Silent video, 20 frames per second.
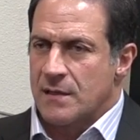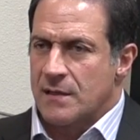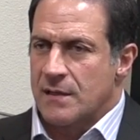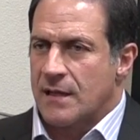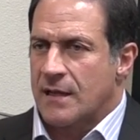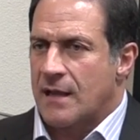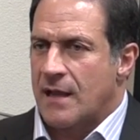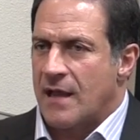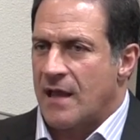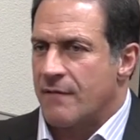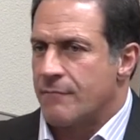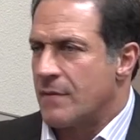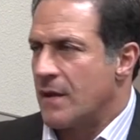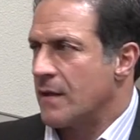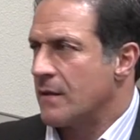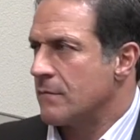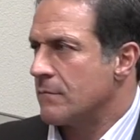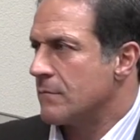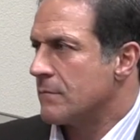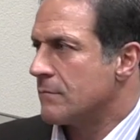like I have
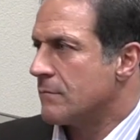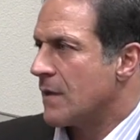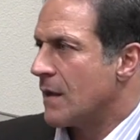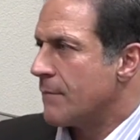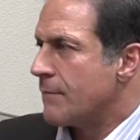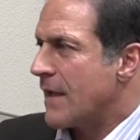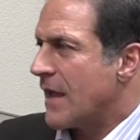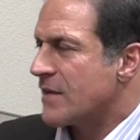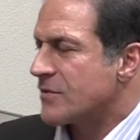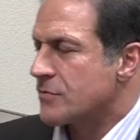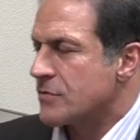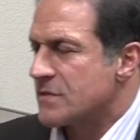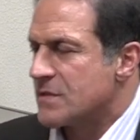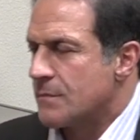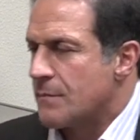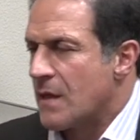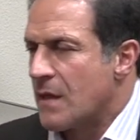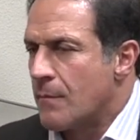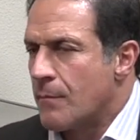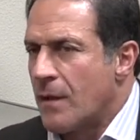my master's
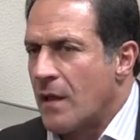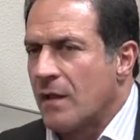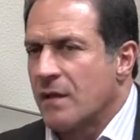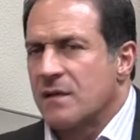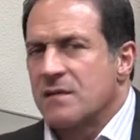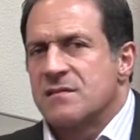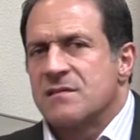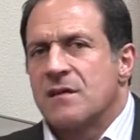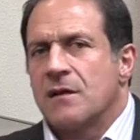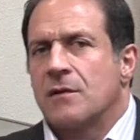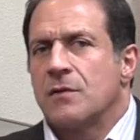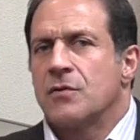in metabolic and cellular